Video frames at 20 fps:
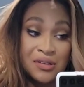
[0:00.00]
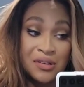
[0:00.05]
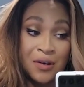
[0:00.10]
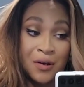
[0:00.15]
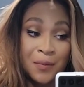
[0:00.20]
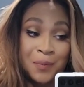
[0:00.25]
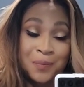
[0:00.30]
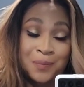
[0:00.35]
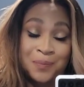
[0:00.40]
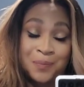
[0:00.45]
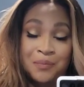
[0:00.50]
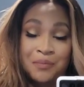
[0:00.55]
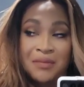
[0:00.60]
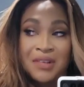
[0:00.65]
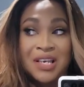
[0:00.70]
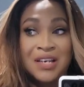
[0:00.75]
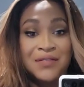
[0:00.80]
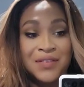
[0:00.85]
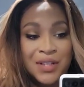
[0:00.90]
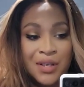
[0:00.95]
So,
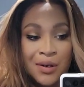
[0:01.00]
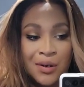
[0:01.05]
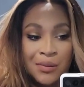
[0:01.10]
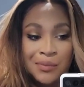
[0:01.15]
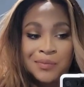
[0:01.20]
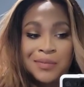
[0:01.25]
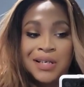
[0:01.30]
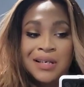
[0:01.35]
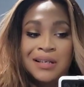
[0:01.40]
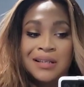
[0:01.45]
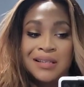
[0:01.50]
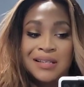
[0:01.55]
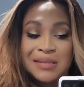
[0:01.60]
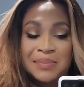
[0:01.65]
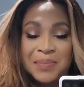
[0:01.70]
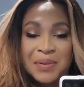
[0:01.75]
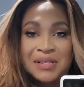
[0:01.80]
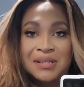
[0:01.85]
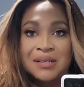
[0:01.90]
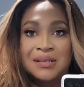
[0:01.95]
even though
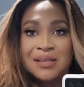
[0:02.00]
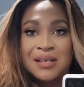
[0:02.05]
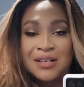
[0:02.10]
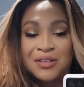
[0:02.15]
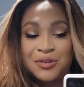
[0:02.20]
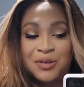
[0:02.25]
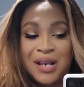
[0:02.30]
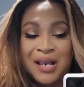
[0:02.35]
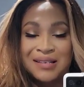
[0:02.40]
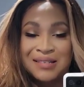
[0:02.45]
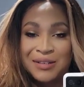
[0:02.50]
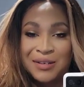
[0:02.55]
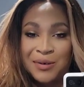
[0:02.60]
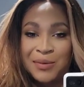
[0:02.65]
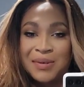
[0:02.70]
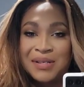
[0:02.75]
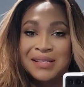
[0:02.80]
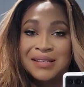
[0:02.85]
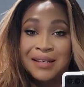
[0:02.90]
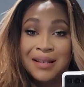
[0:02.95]
this business, as you guys
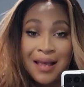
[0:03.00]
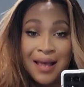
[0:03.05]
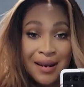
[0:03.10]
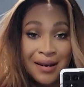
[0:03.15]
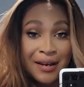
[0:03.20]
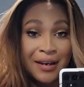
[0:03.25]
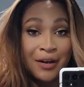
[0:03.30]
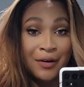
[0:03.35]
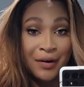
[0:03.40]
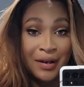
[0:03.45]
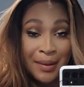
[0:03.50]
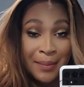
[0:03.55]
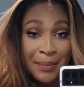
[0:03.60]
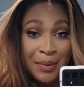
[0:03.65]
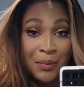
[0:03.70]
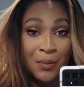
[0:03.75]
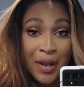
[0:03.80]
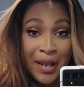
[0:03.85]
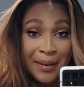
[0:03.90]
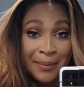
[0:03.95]
know, is a lot of hurry
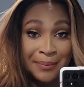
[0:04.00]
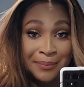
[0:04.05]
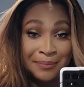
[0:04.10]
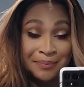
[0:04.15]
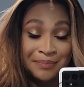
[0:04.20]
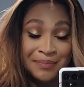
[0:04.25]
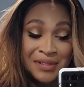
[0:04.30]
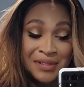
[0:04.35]
up and wait.